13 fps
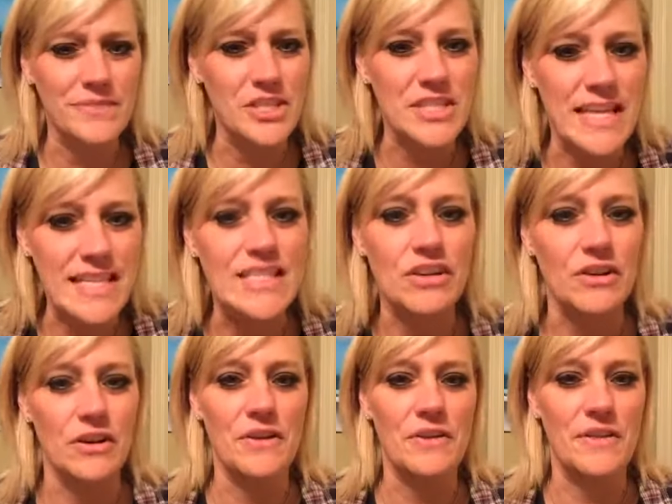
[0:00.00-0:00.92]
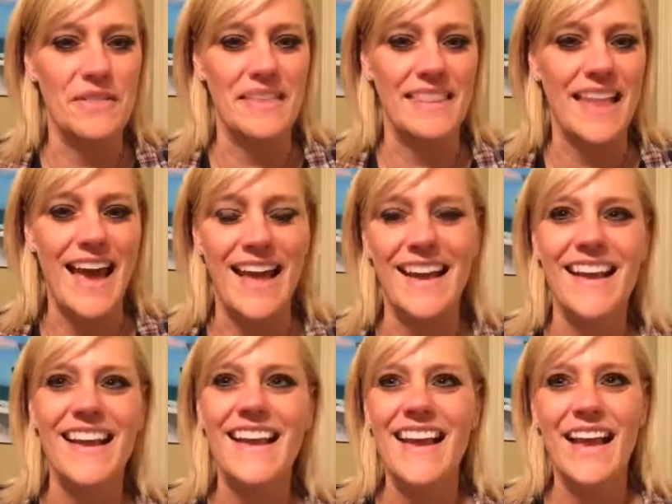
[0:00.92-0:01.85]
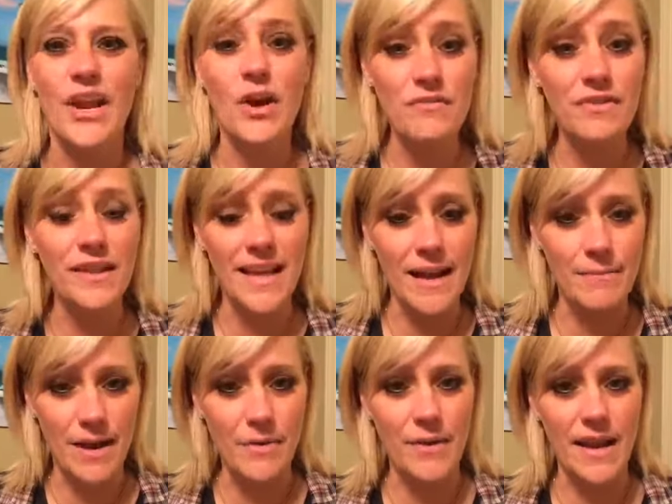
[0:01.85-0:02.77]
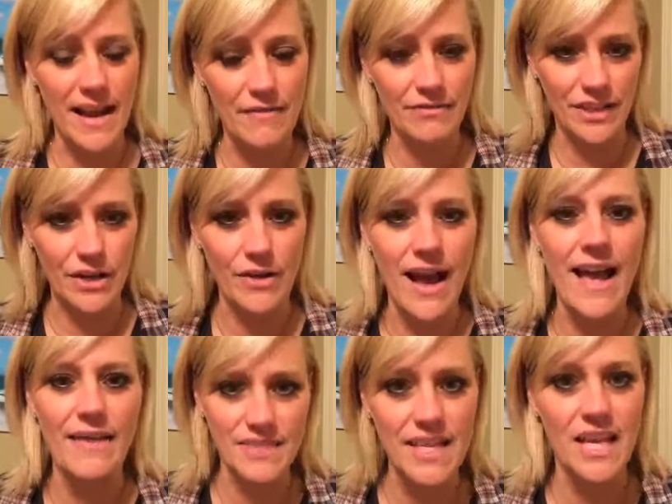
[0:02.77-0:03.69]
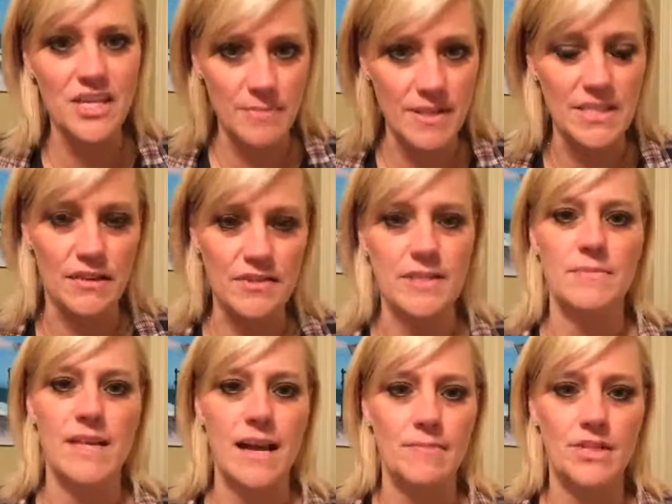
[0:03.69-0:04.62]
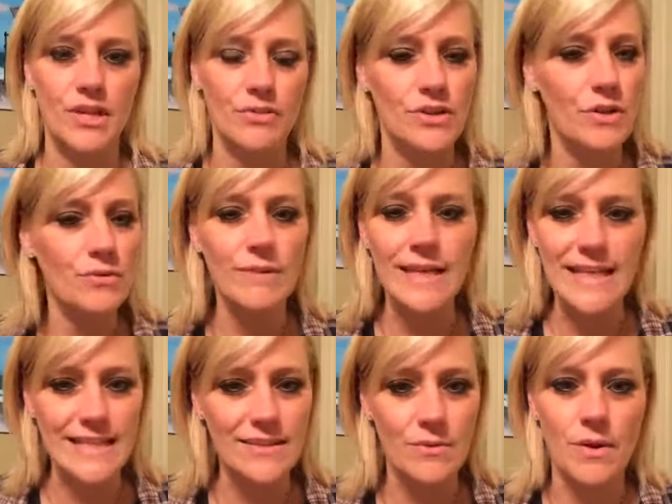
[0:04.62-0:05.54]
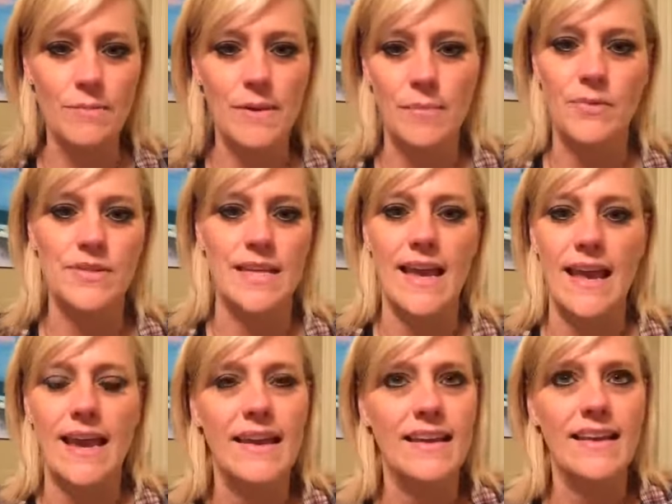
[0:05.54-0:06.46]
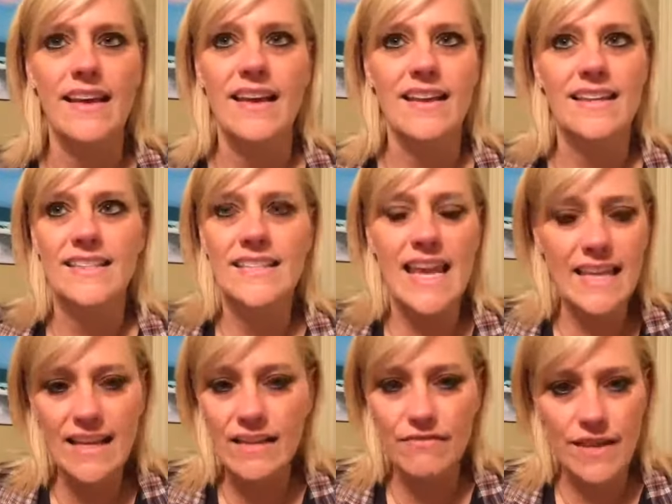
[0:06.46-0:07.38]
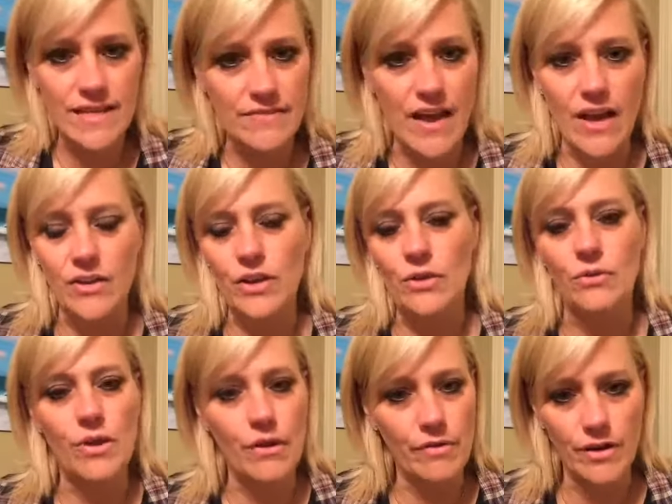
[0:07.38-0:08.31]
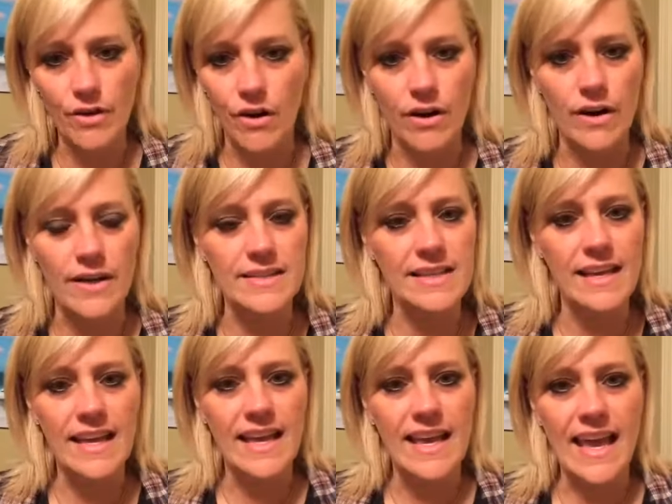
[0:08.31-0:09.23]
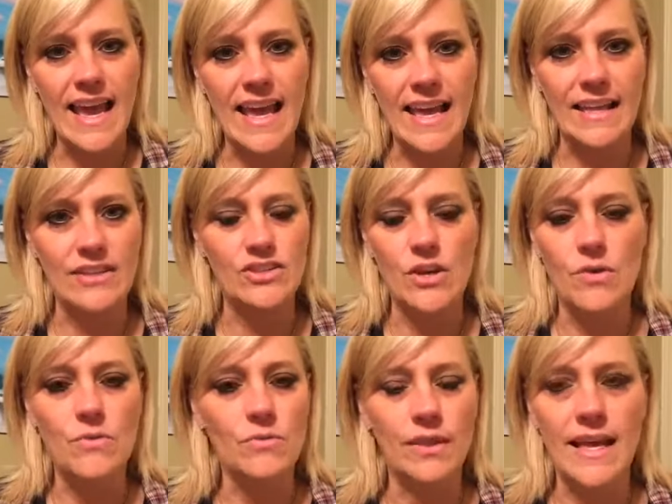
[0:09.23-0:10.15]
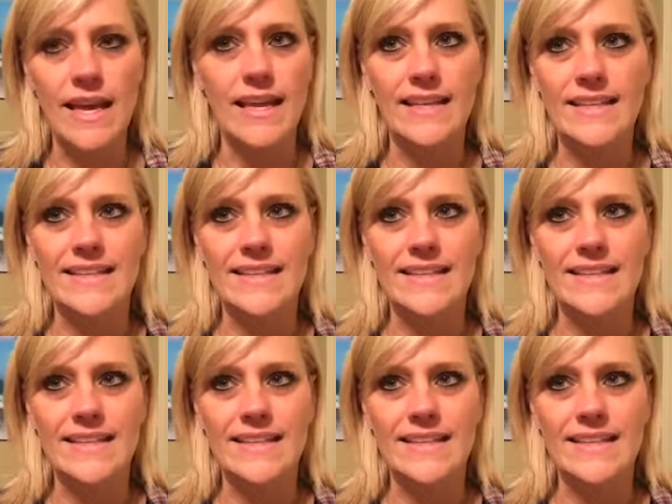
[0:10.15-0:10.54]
easier than that. And hopefully I'm that way. And I have to catch myself sometimes. Don't read into what people say. Take it at face value. Know their heart, and don't let